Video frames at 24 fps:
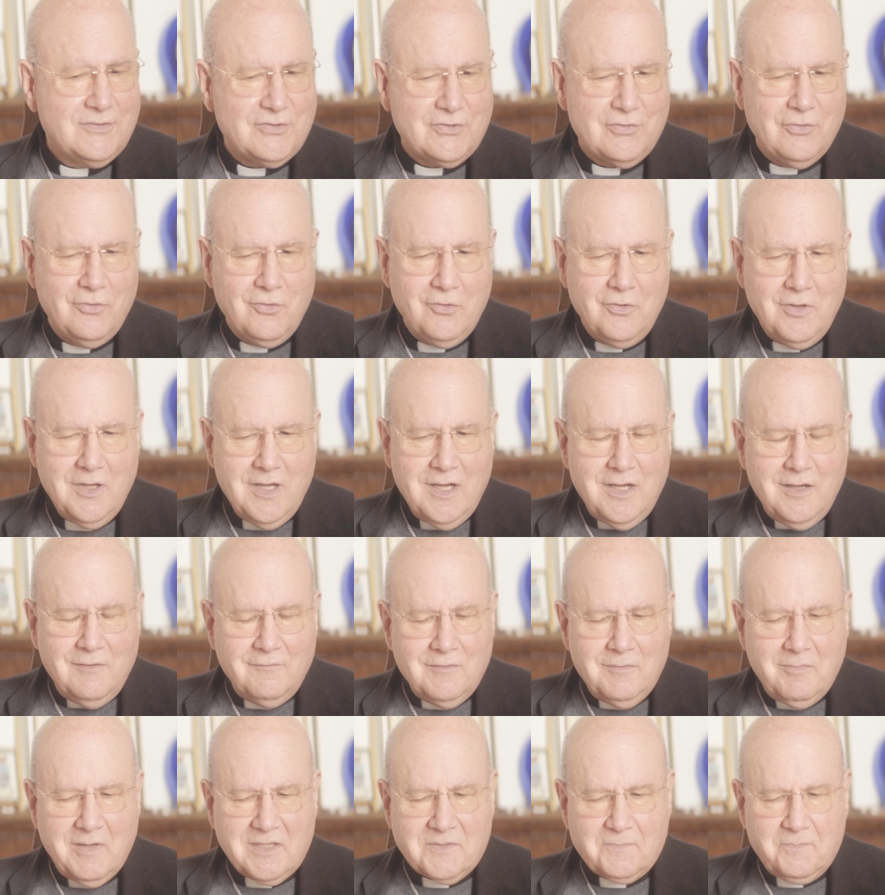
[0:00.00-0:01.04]
so
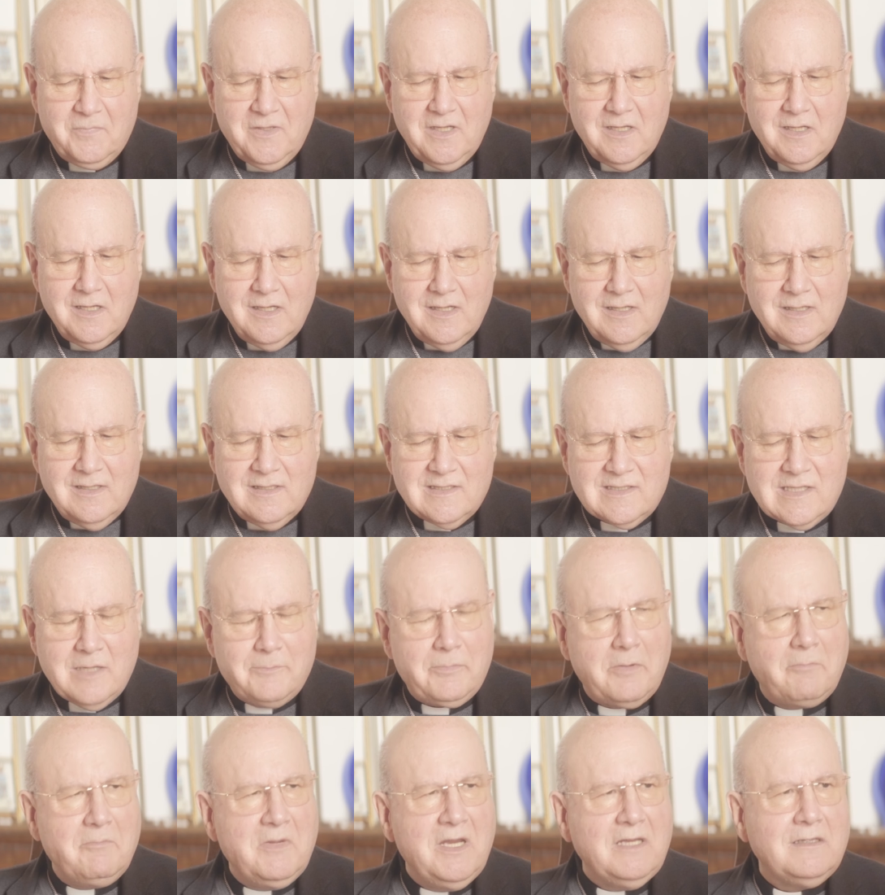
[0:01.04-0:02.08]
we must be
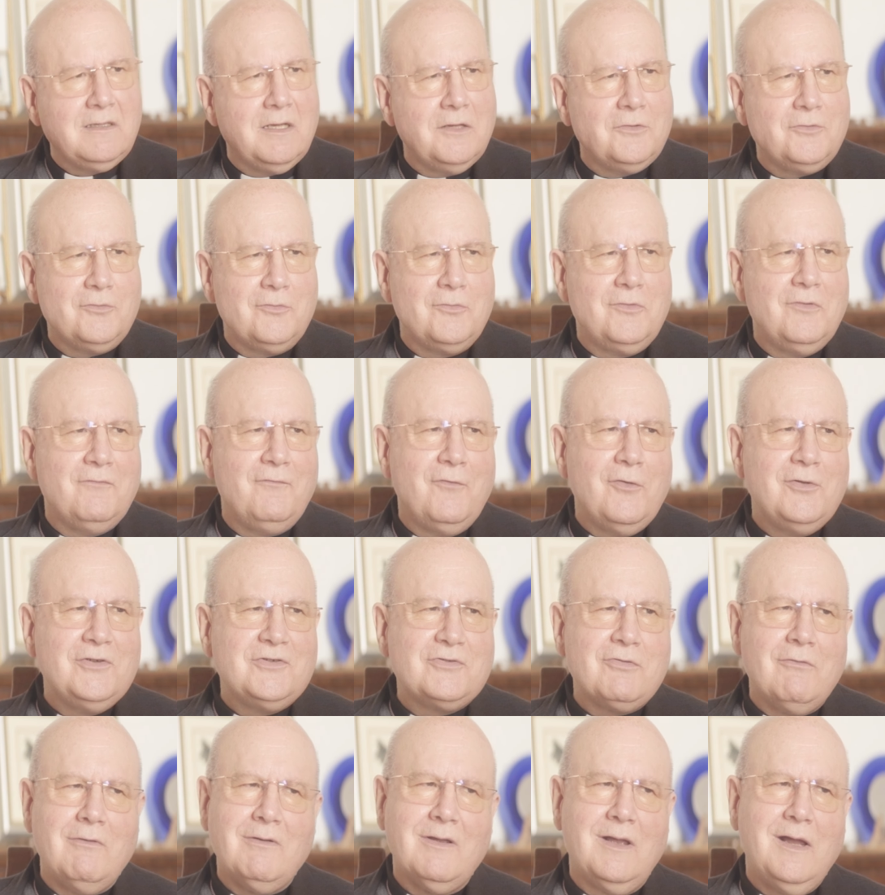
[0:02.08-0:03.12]
submitted to the voice
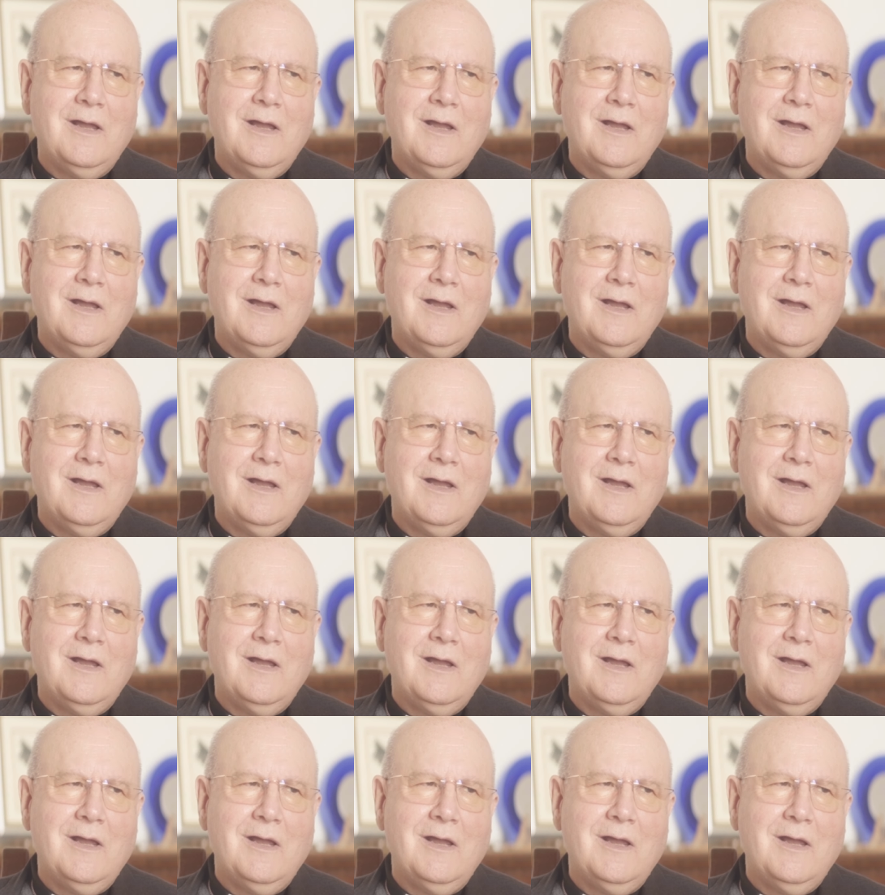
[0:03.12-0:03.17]
of